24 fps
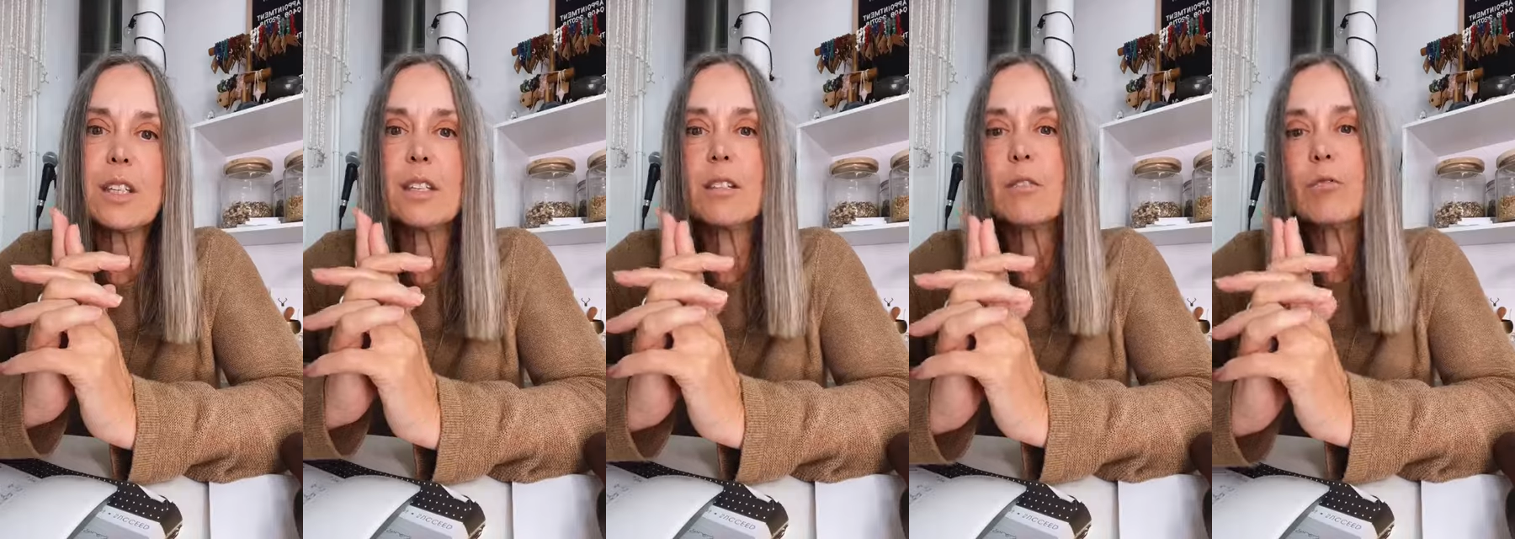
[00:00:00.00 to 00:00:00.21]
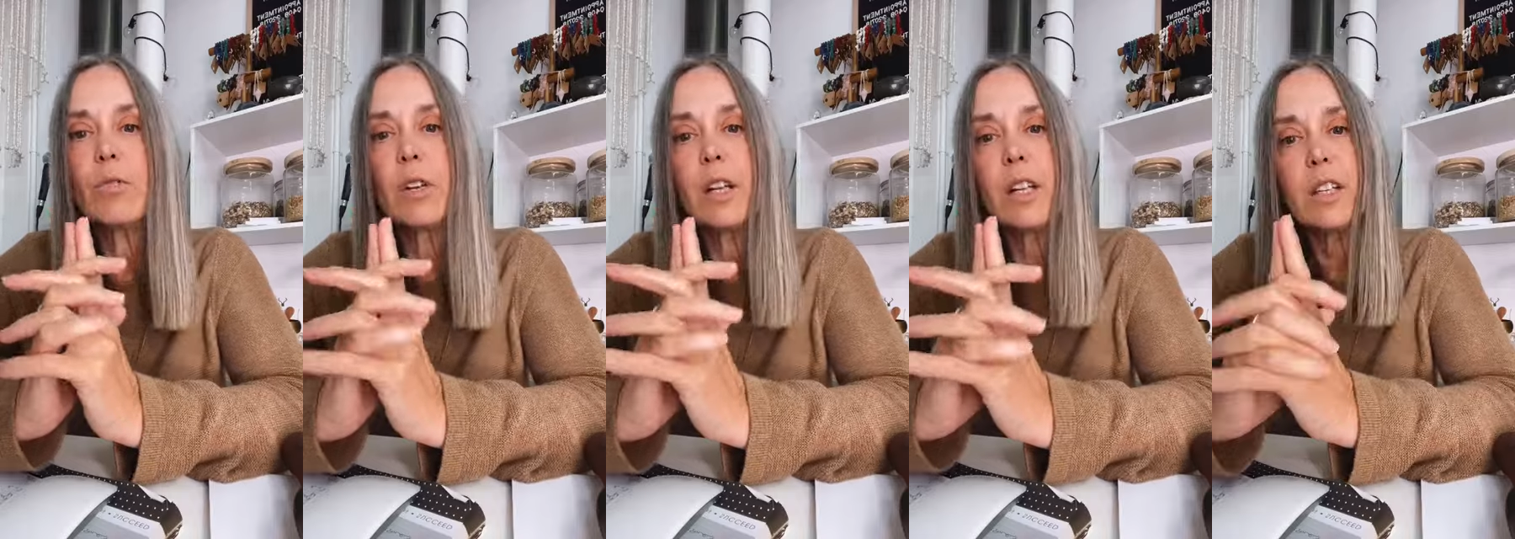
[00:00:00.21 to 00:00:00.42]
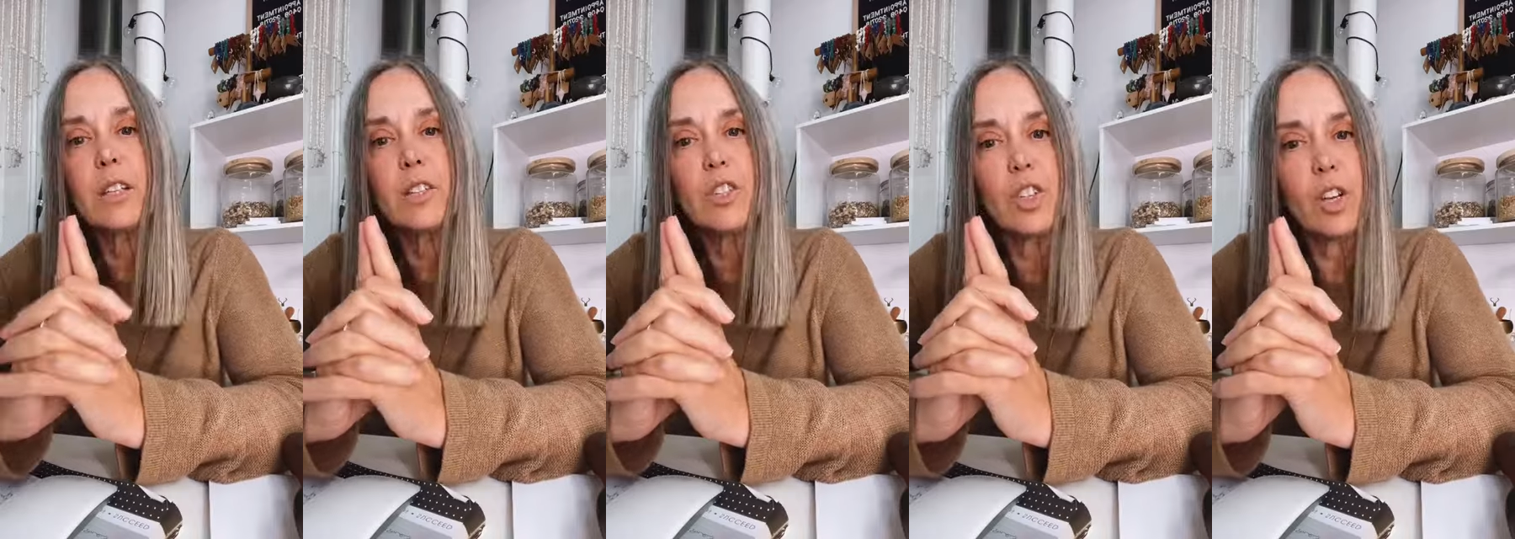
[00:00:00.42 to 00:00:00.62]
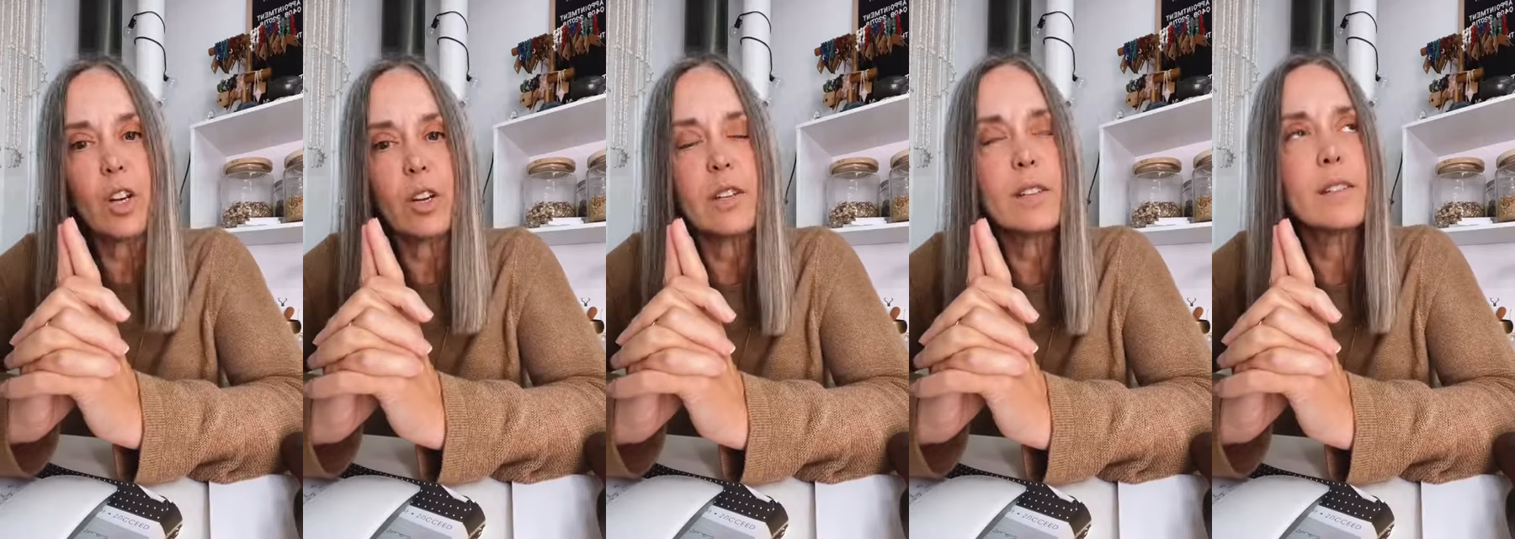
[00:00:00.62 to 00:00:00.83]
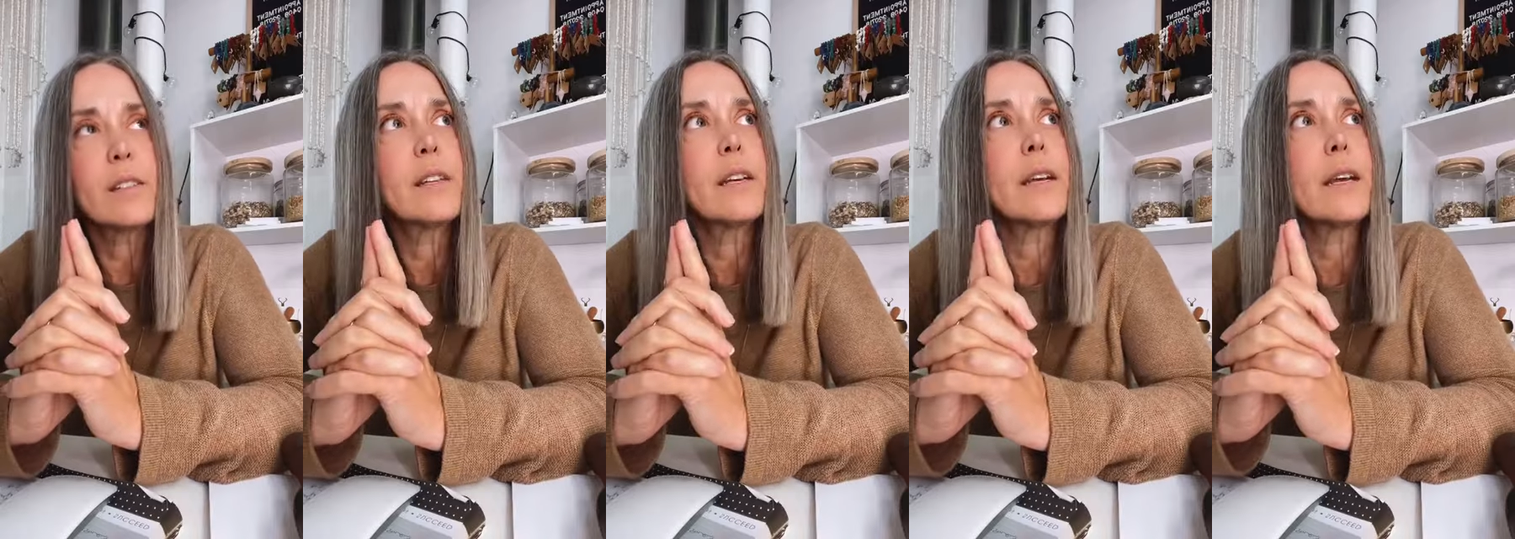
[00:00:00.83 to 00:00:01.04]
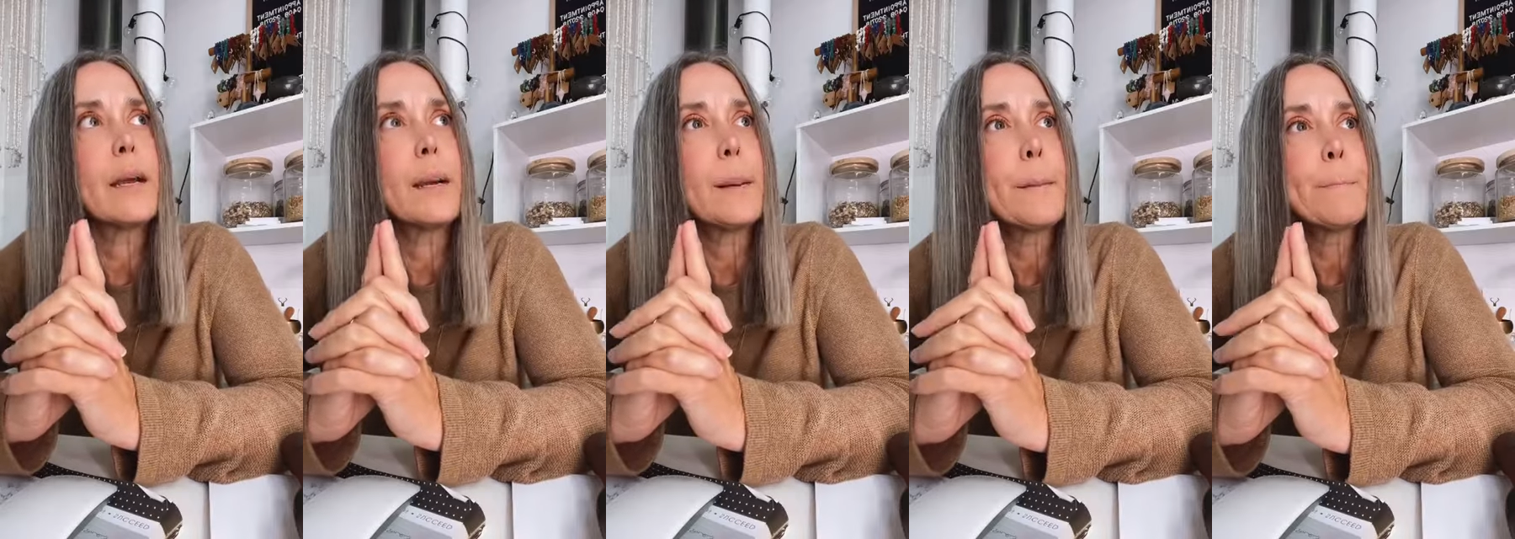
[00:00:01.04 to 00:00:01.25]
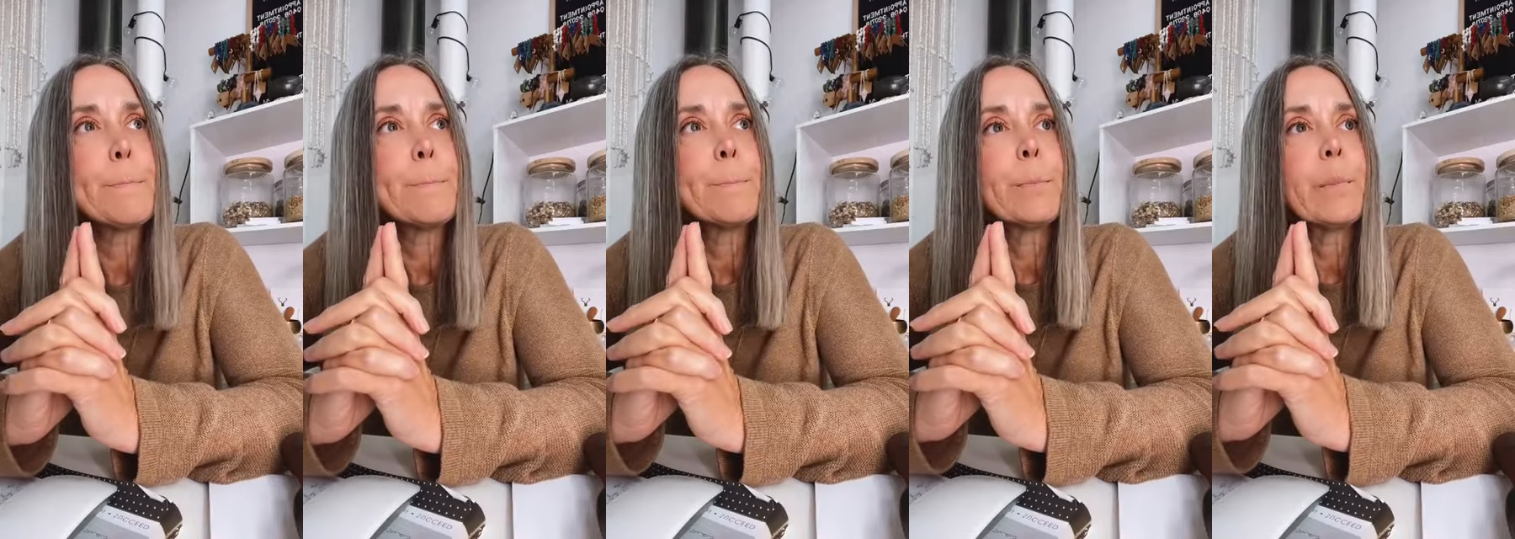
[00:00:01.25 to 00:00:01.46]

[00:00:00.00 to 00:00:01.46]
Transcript: in religiosity,